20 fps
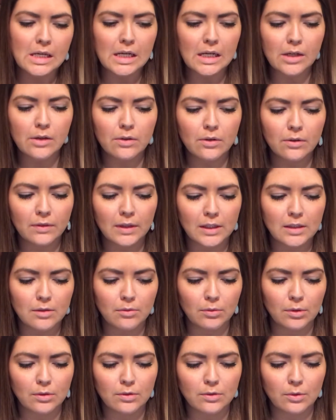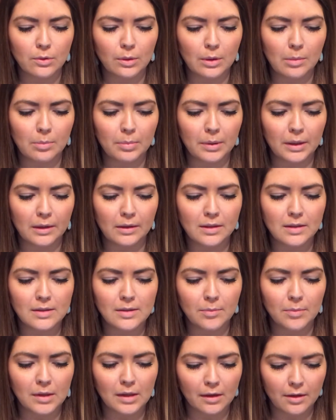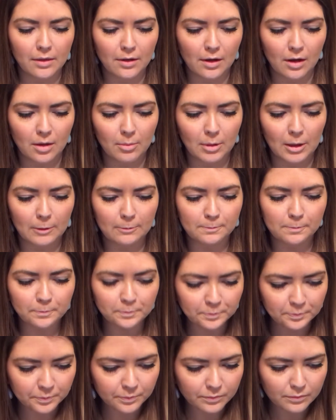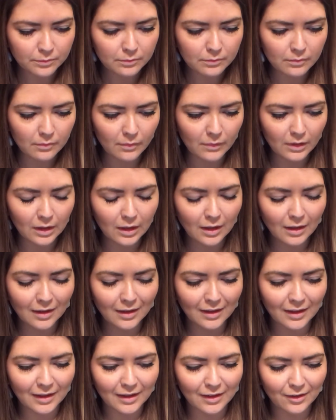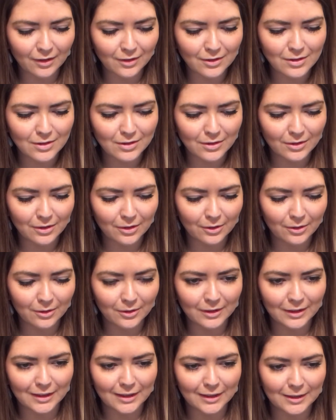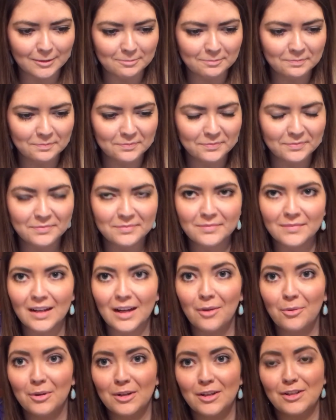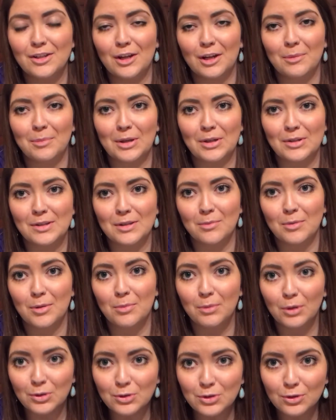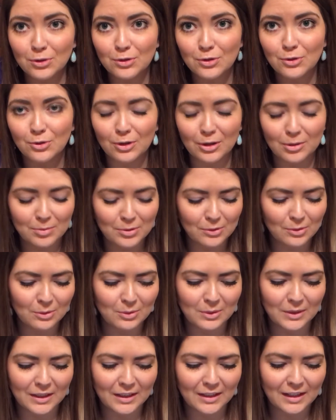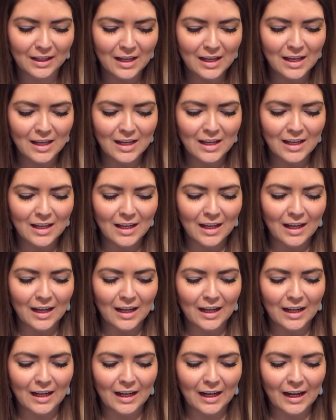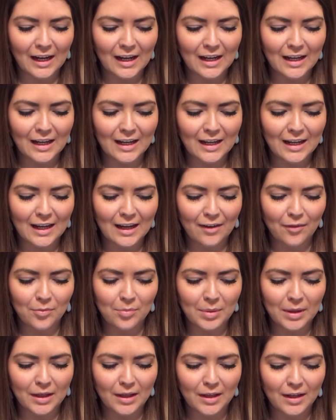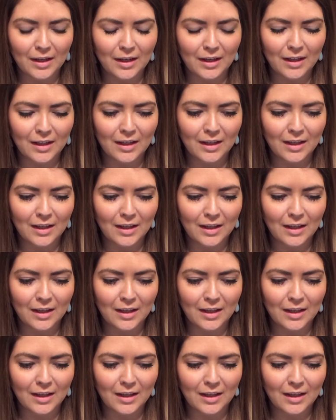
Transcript: I don't know if that's a real screw up, but it's something I thought about. And also, I wanted to talk about some emotional screw ups real quick. I have been